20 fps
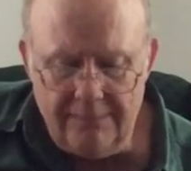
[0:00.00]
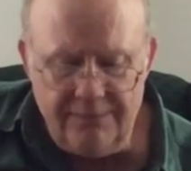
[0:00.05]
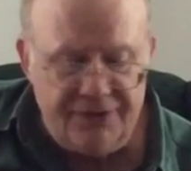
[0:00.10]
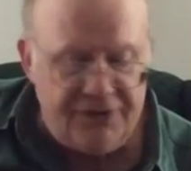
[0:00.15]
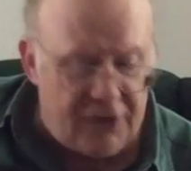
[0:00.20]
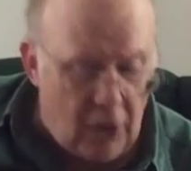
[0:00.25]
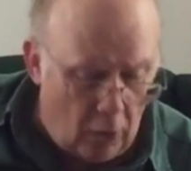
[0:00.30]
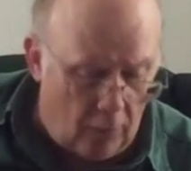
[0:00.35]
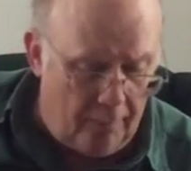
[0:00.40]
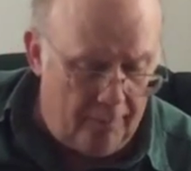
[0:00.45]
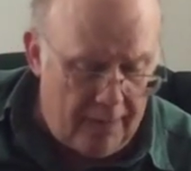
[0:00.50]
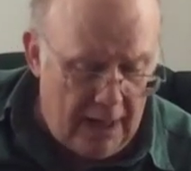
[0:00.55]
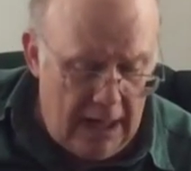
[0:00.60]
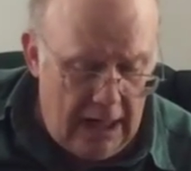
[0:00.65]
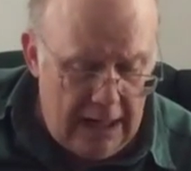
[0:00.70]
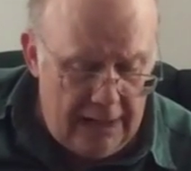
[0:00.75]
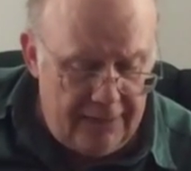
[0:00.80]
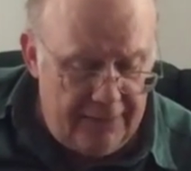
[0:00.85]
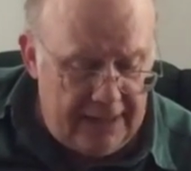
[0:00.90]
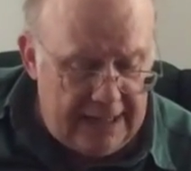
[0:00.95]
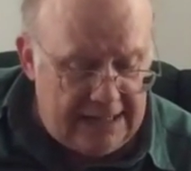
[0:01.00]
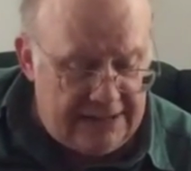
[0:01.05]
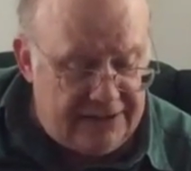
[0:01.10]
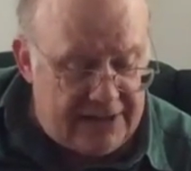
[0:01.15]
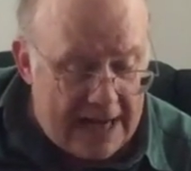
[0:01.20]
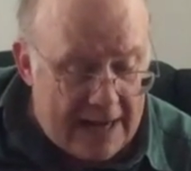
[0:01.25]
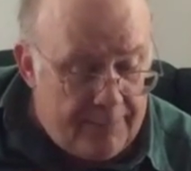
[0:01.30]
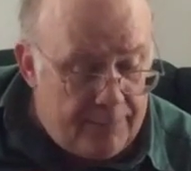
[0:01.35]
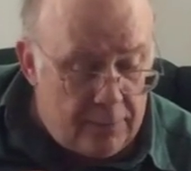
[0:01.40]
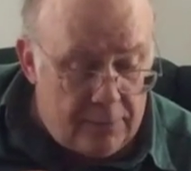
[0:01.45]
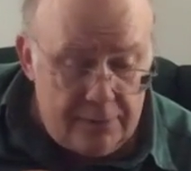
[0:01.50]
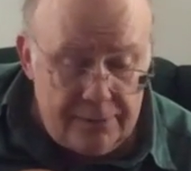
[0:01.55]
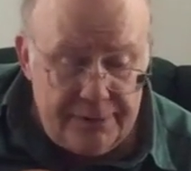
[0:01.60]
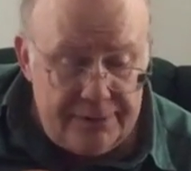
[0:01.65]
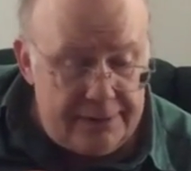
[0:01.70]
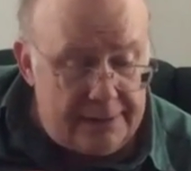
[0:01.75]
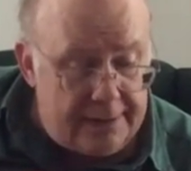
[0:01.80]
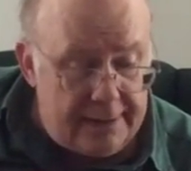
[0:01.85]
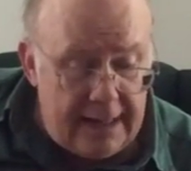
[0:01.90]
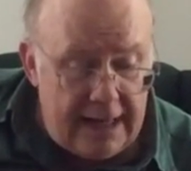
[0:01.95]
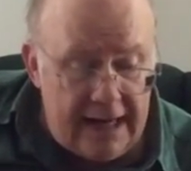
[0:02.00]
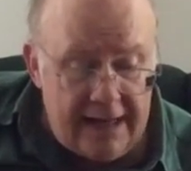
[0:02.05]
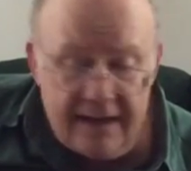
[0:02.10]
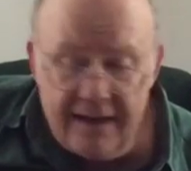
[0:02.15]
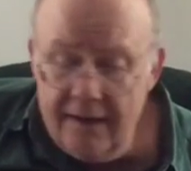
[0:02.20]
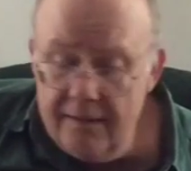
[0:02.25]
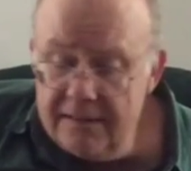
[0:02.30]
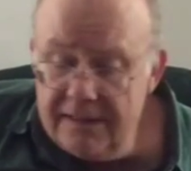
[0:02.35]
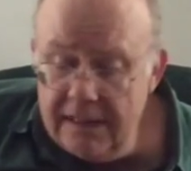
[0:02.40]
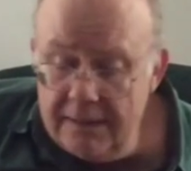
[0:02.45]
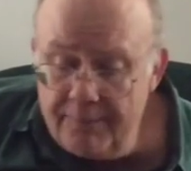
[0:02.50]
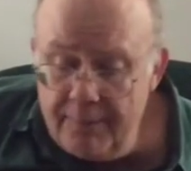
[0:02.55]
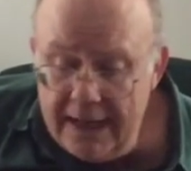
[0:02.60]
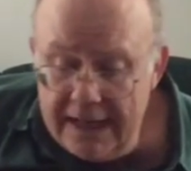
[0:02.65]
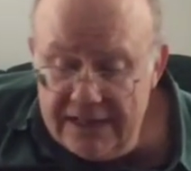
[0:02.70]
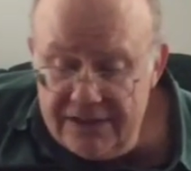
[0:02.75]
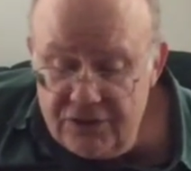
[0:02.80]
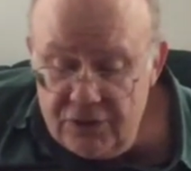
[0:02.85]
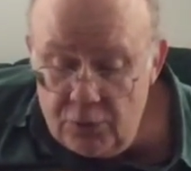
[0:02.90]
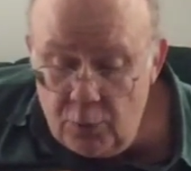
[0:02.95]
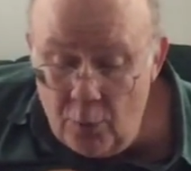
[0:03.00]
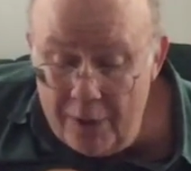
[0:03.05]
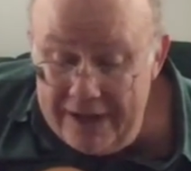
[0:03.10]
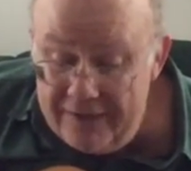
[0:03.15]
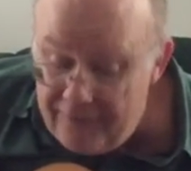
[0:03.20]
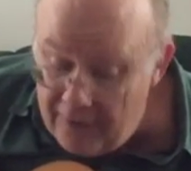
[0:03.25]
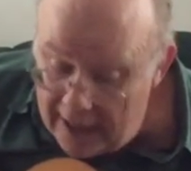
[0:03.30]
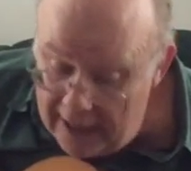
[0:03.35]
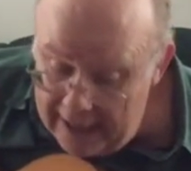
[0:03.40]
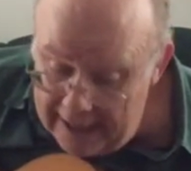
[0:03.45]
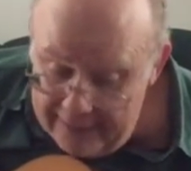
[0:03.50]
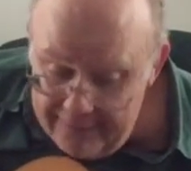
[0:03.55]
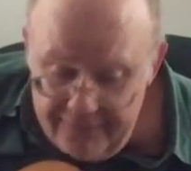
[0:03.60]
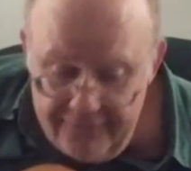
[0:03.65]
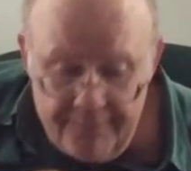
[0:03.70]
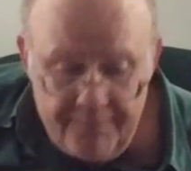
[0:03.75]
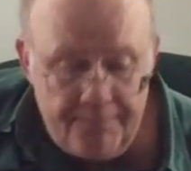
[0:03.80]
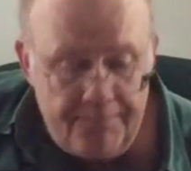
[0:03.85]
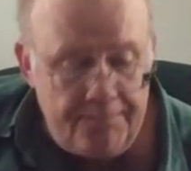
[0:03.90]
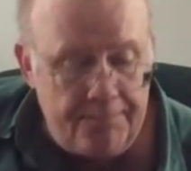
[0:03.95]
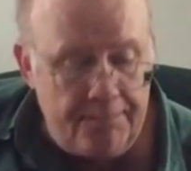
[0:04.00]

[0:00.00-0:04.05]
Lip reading: So the examples that I give, see page 25.